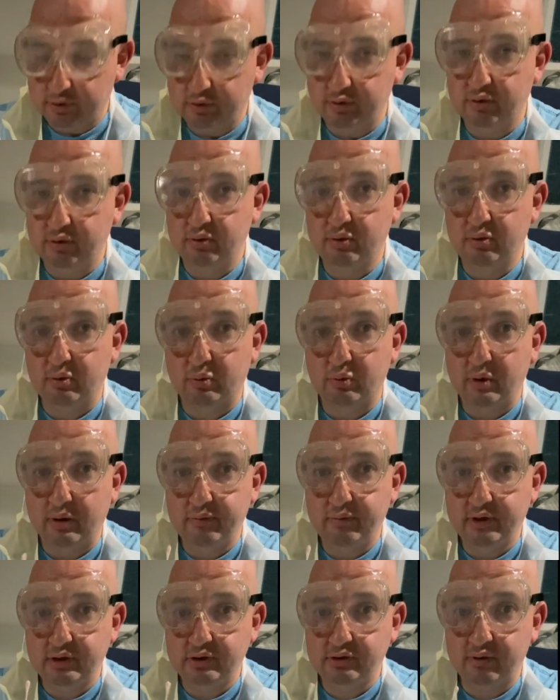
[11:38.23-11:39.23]
to rub
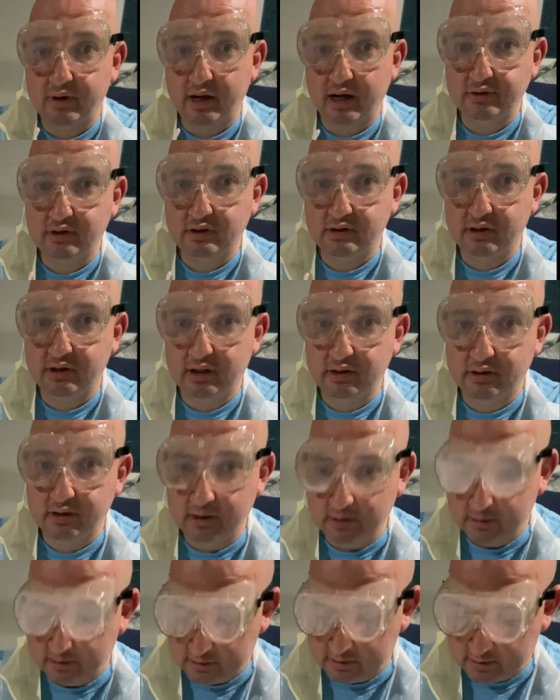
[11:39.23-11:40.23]
this or agitate
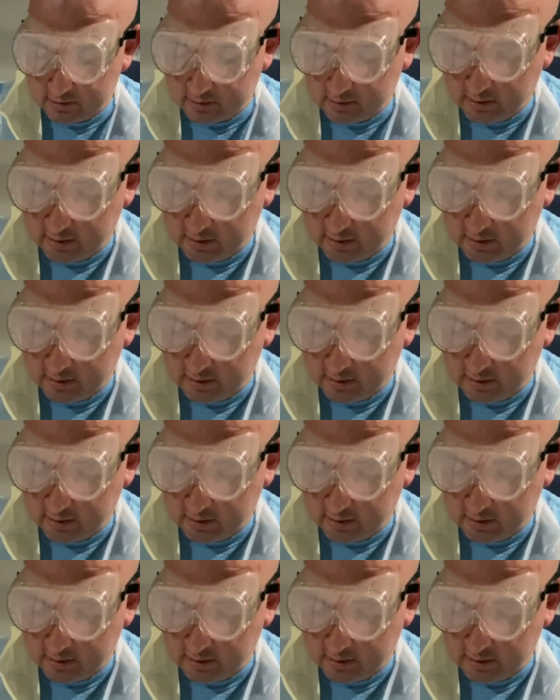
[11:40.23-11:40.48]
this